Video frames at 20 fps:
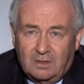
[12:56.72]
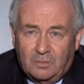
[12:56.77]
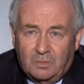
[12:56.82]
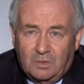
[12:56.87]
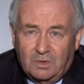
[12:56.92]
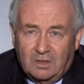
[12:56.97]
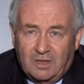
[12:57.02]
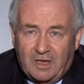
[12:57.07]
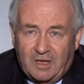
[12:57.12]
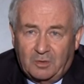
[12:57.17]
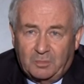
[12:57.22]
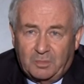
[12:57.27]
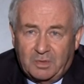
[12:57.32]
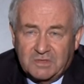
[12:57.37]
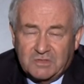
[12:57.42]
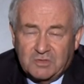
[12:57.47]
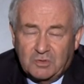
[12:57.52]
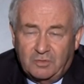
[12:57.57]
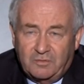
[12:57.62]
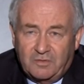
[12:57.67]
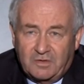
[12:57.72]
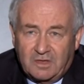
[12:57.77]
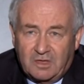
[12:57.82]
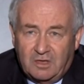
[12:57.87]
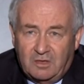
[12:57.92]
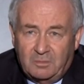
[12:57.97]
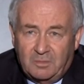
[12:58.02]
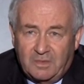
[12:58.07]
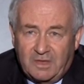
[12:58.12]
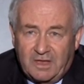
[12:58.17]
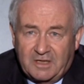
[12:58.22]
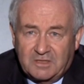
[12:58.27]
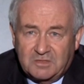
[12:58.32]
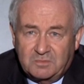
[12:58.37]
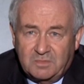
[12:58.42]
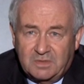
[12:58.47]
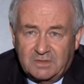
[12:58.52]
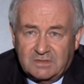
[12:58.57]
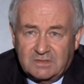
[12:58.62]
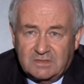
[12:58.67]
will help us overcome that.
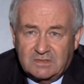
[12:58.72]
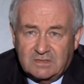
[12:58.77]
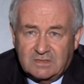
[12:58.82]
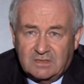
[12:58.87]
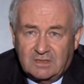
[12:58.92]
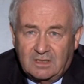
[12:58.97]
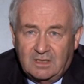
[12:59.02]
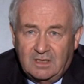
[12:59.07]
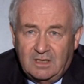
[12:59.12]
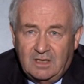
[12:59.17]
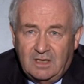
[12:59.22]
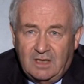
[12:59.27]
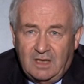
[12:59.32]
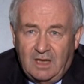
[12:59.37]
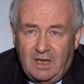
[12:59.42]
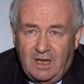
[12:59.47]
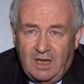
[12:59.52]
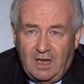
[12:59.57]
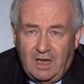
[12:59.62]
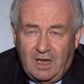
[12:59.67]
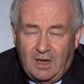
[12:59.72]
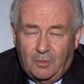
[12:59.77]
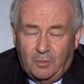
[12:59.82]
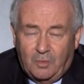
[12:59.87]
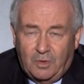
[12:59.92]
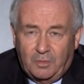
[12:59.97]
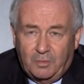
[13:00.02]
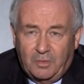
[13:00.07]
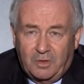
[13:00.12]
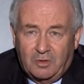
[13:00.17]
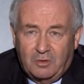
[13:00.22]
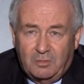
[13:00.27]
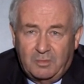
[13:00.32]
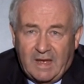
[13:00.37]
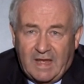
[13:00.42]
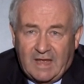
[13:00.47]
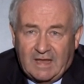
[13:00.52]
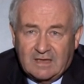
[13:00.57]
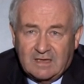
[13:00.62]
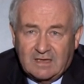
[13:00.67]
But when we go
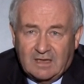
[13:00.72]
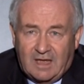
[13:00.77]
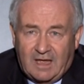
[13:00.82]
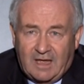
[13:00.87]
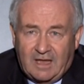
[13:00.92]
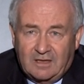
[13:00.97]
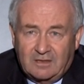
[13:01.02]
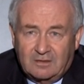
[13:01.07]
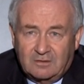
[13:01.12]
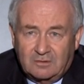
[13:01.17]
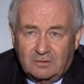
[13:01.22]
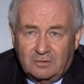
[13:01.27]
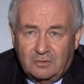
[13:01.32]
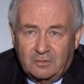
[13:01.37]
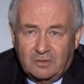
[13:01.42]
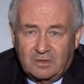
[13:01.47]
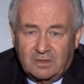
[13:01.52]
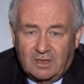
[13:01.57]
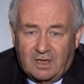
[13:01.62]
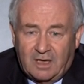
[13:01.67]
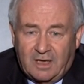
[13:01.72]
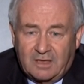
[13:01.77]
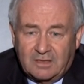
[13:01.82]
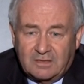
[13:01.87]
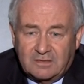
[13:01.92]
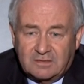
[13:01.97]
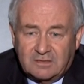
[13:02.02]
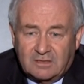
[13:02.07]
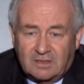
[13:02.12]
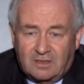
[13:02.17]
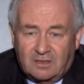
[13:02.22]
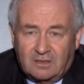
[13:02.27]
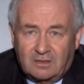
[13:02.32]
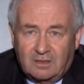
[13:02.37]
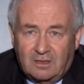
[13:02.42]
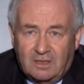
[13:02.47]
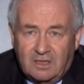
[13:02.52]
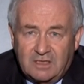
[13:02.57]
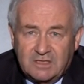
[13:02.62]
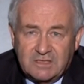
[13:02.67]
back and look at our
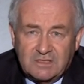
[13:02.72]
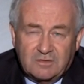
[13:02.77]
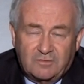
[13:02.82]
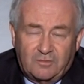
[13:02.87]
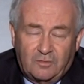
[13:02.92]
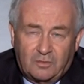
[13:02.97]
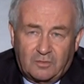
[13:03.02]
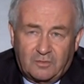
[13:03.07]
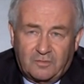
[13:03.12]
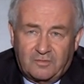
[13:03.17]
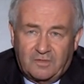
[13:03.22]
last 4 or